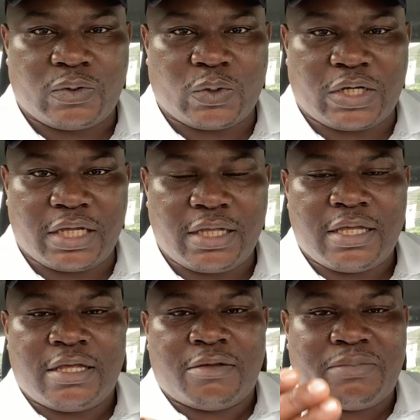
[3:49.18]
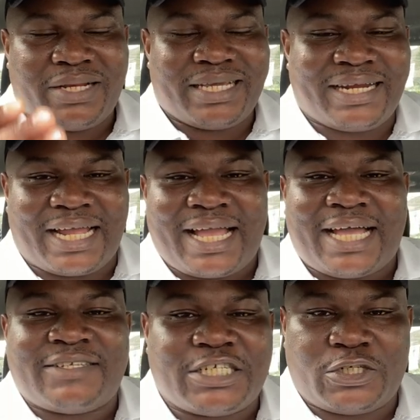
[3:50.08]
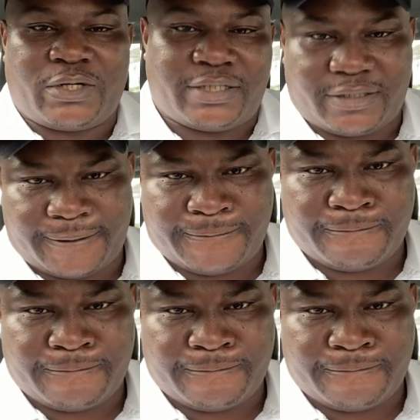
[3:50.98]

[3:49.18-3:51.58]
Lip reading: Okay? Billy Graham has a choice.